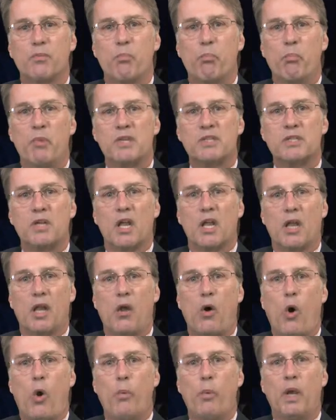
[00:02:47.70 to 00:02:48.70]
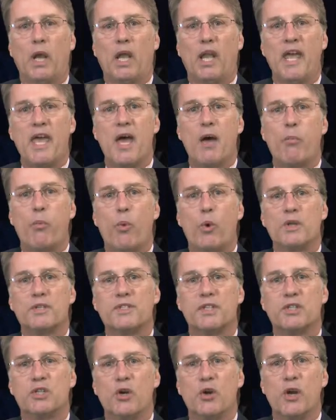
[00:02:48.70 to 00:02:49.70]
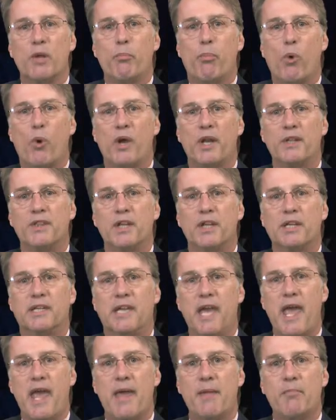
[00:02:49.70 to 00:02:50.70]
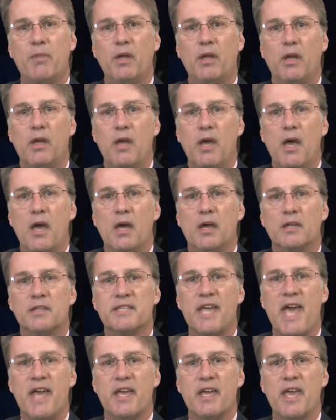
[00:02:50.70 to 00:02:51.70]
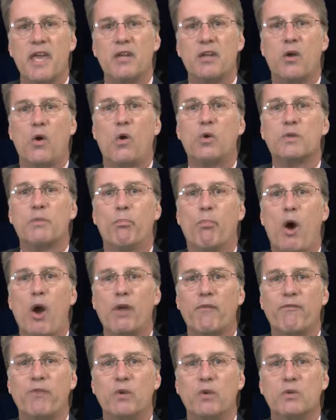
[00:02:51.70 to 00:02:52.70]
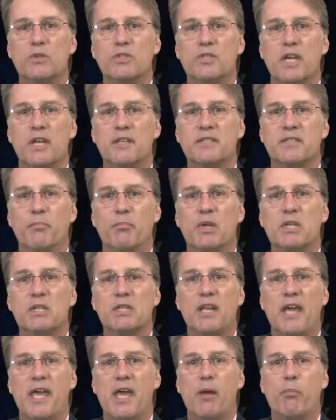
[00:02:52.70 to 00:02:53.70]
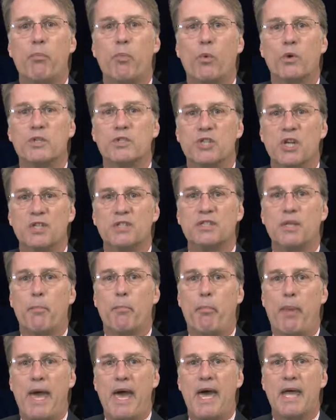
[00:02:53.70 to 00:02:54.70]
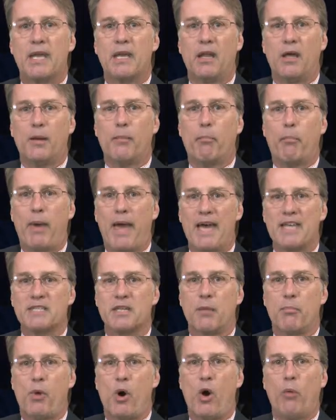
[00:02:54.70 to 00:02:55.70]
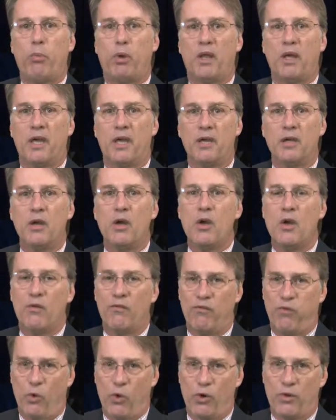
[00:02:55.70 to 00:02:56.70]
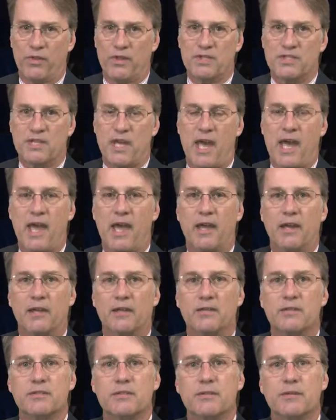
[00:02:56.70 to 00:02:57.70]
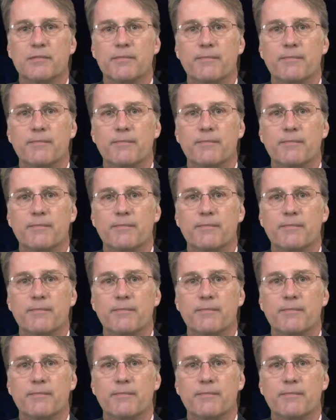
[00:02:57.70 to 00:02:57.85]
missed open layup was the turning point in the game. Gonzaga head coach Mark Few says the missed layup was just a bad luck basketball play for the Zags.